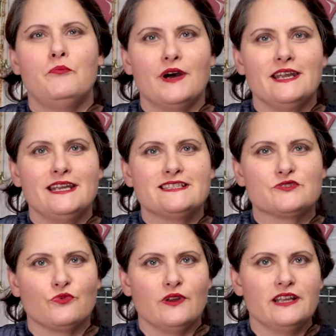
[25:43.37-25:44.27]
but
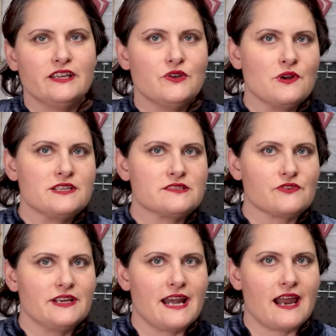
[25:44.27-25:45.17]
it's really going to
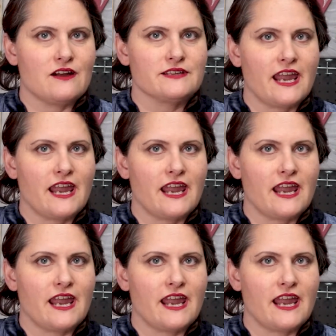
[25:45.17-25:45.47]
straighten out